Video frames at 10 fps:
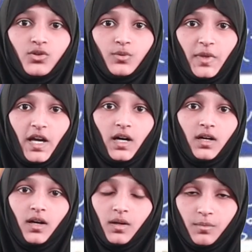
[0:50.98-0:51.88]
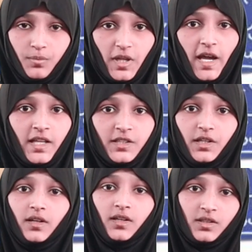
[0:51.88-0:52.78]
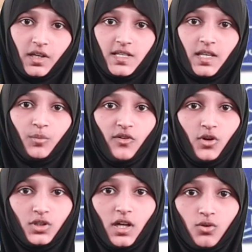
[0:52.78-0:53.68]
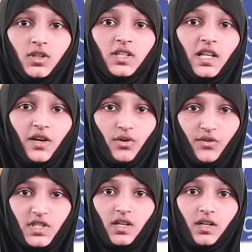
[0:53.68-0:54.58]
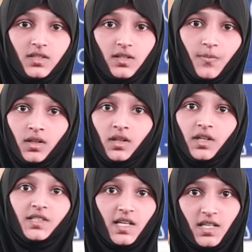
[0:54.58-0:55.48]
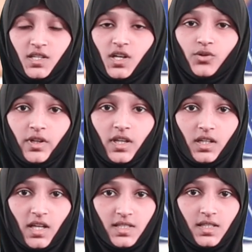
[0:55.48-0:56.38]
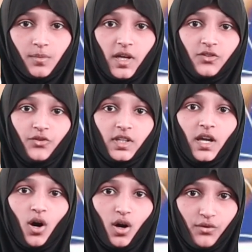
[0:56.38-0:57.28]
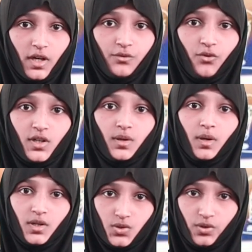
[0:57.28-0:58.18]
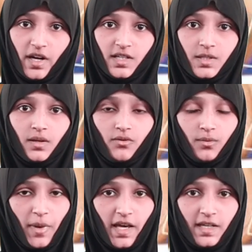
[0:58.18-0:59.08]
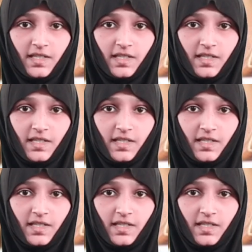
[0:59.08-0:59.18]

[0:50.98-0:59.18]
to play an increasing pivotal role in the life of a children. It's essential to recognize the benefit they offer for students, parents,